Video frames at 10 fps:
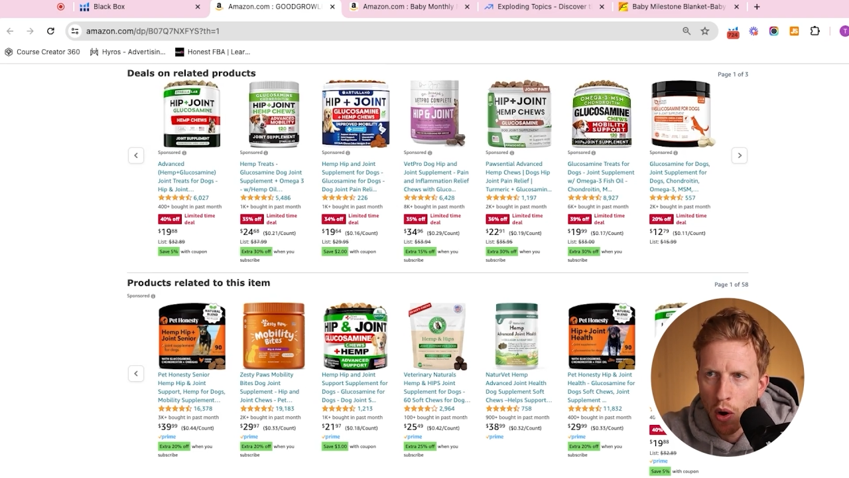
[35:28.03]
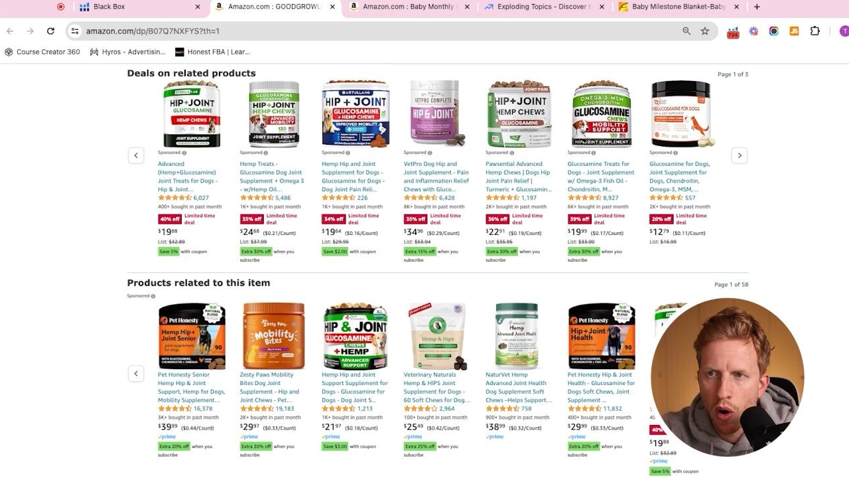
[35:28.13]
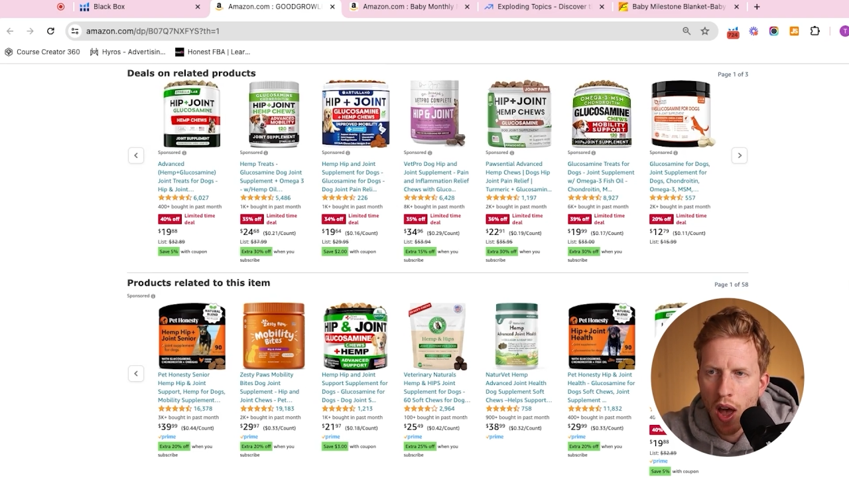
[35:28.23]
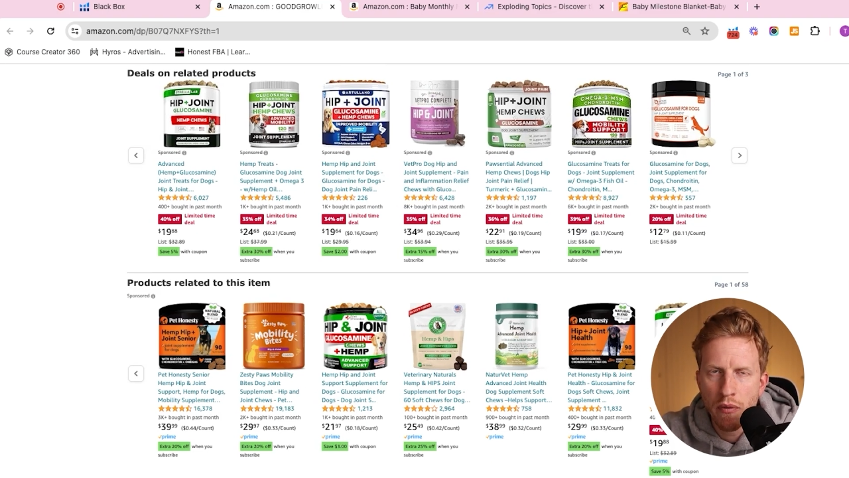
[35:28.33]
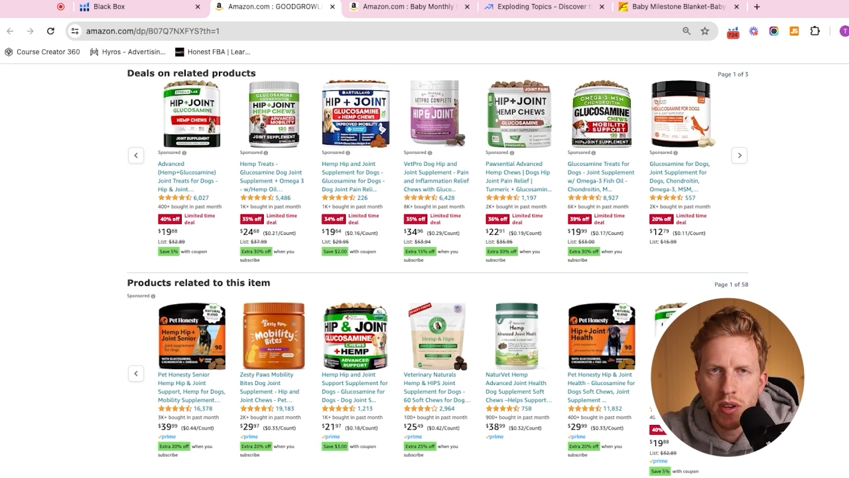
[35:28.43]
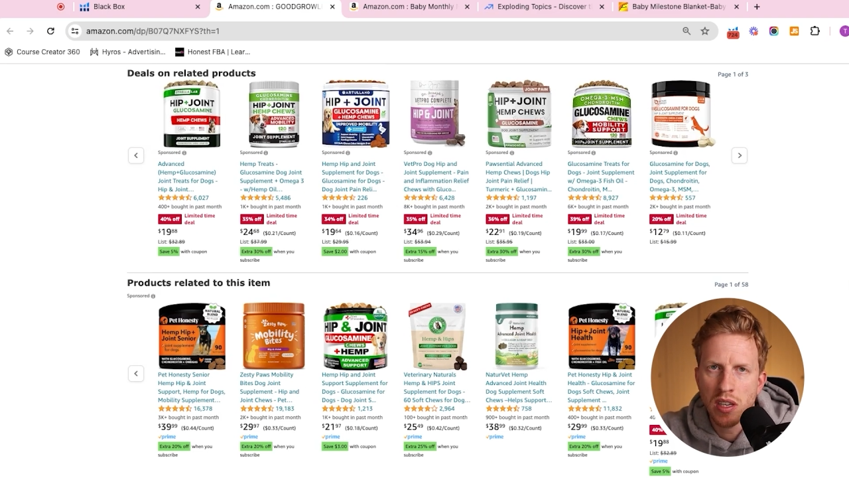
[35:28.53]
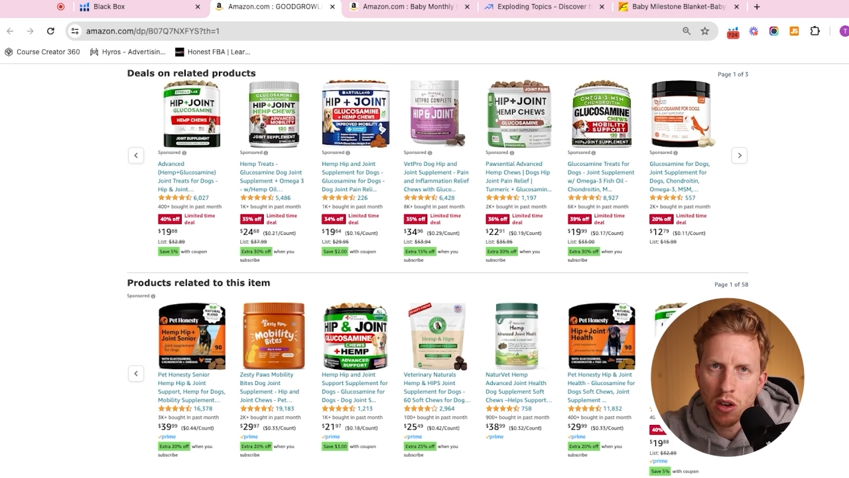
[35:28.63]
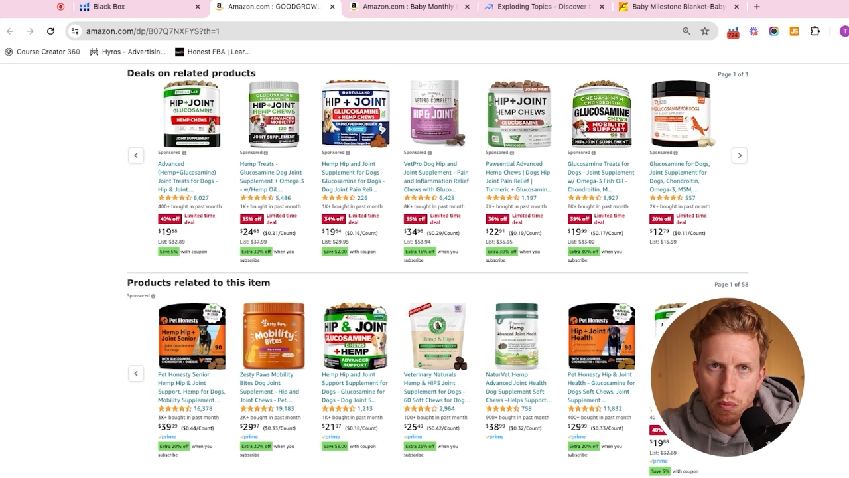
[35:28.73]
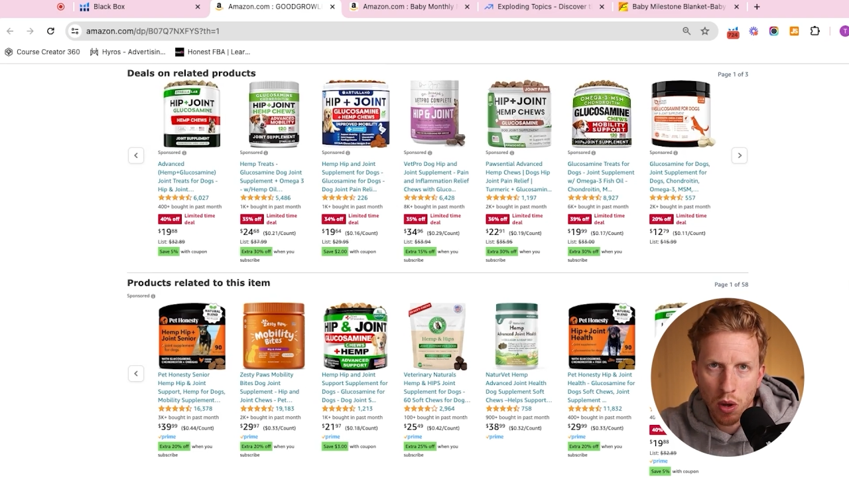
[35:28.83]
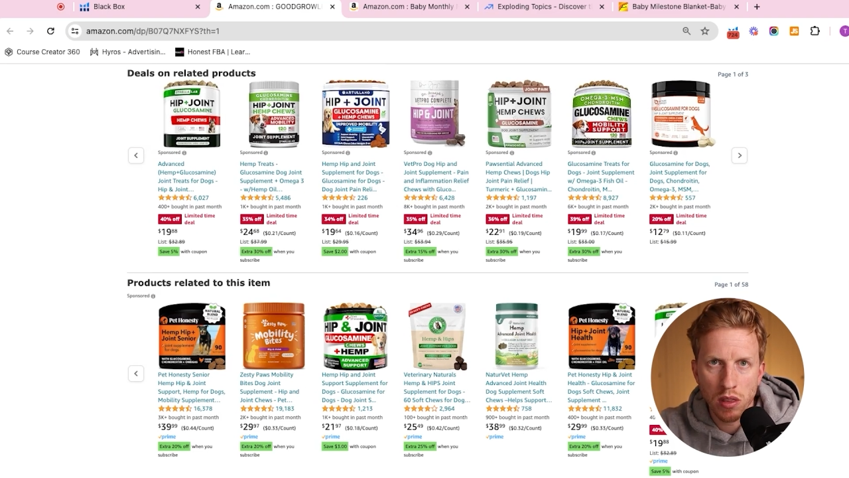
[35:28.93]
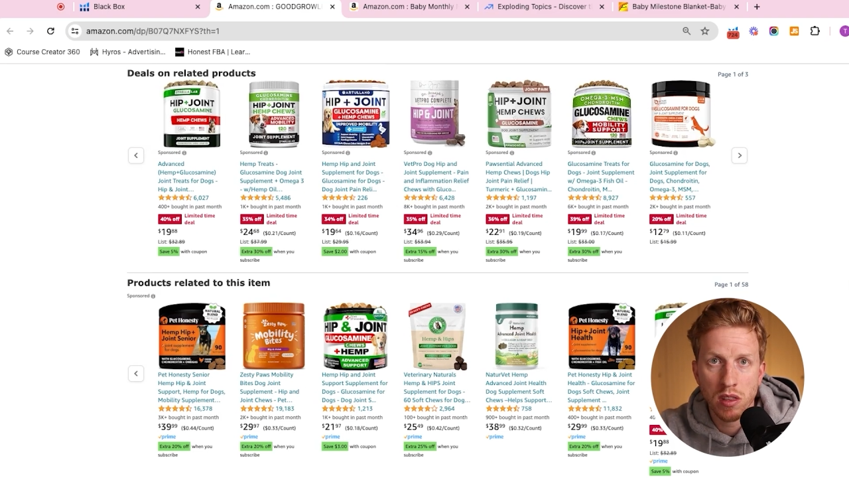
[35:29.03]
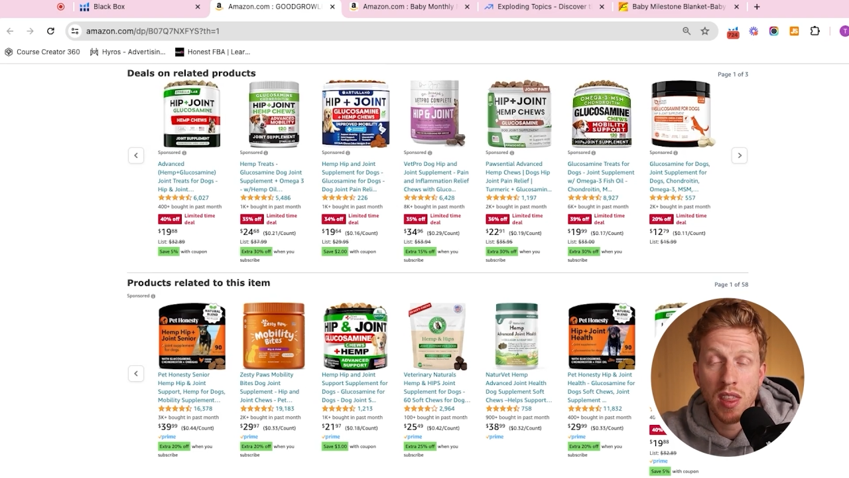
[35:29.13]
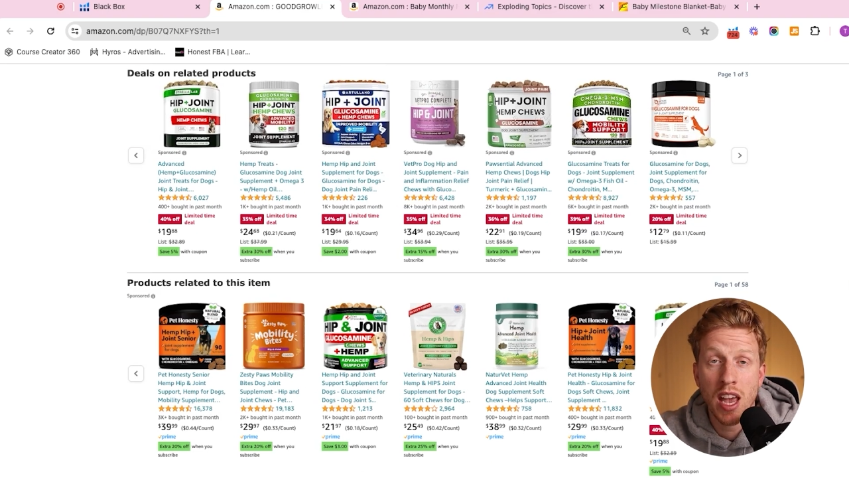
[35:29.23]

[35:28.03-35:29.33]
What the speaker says: bought every single month.